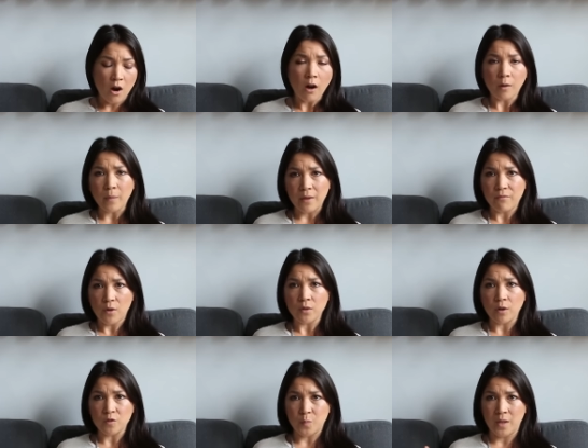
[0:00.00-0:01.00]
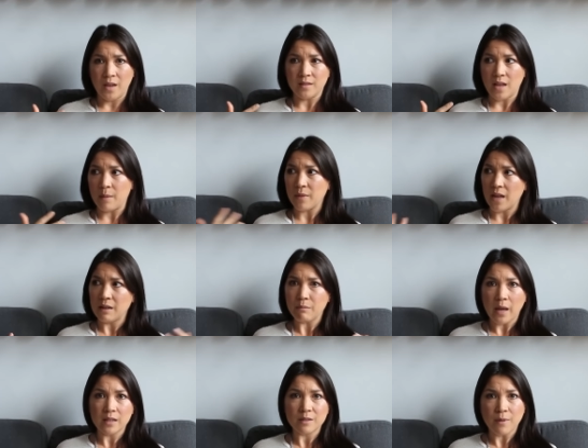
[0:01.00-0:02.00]
on my photos because I'm getting
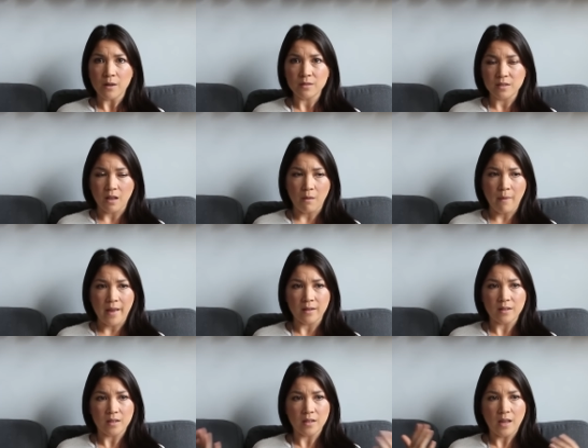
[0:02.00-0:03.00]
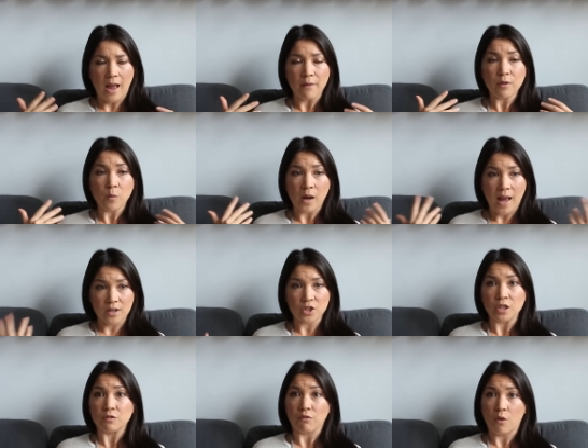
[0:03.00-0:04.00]
paid to post them. And everyone
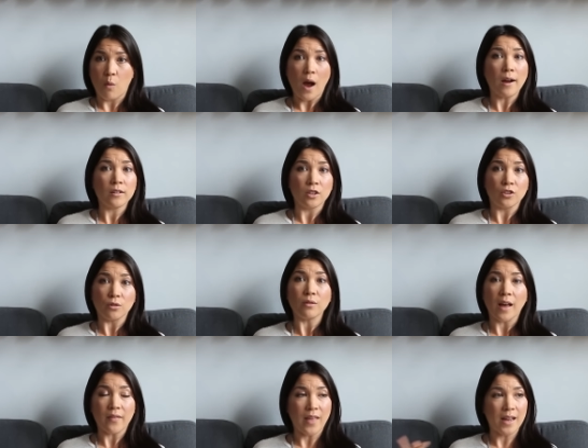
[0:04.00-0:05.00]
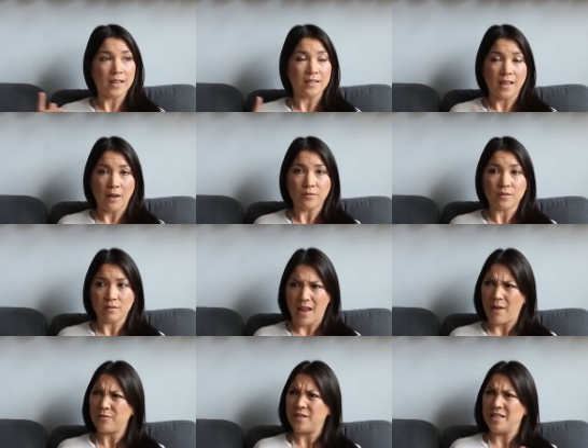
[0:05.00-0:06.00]
actually is required to do that. That is
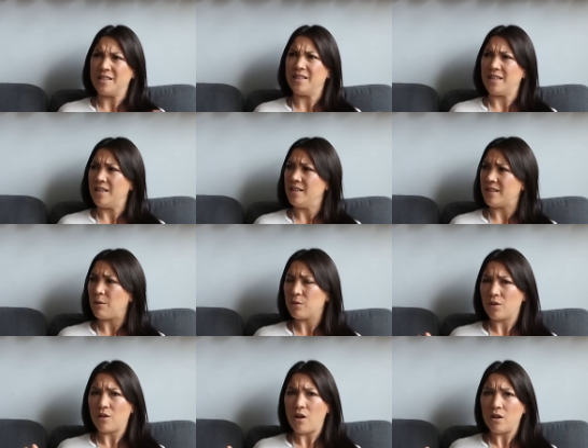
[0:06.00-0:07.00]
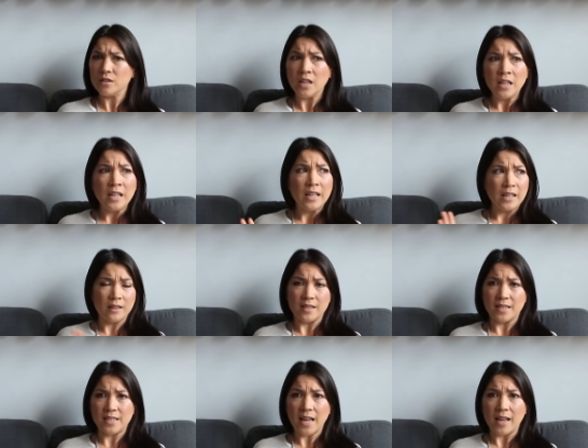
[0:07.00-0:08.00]
FTC, is that what they're called? In the
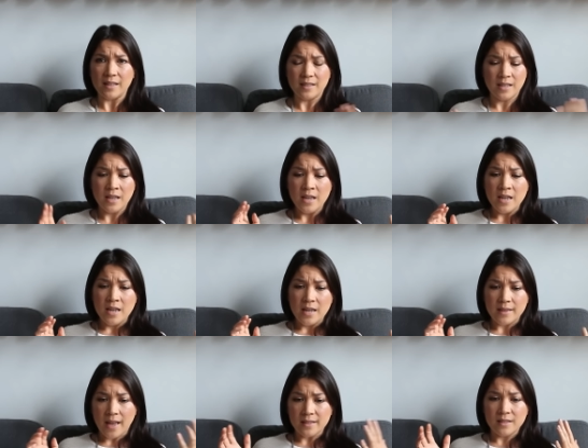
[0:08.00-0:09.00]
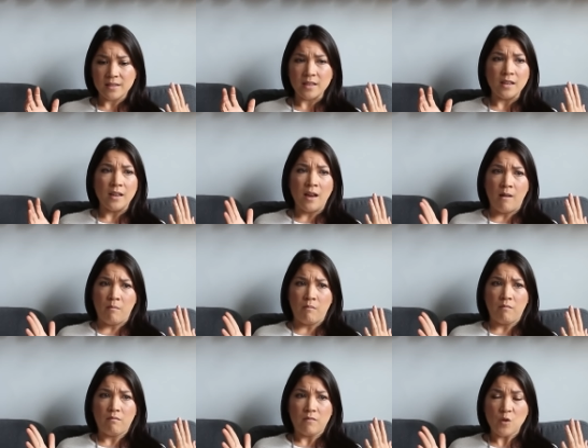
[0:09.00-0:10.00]
States, that's the,
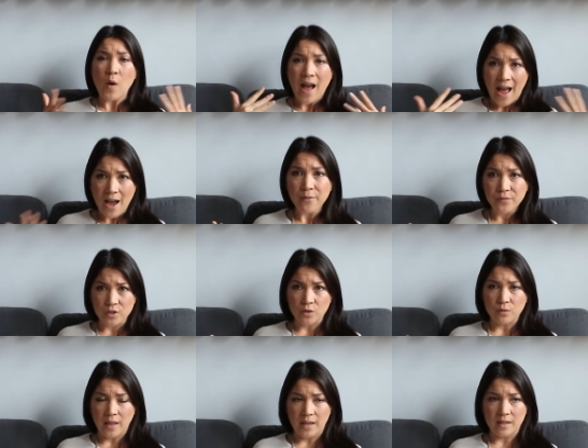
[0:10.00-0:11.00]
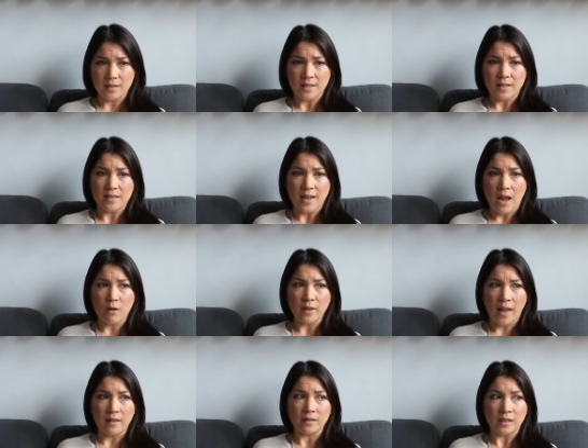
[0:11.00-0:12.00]
you have to. Like, it's now like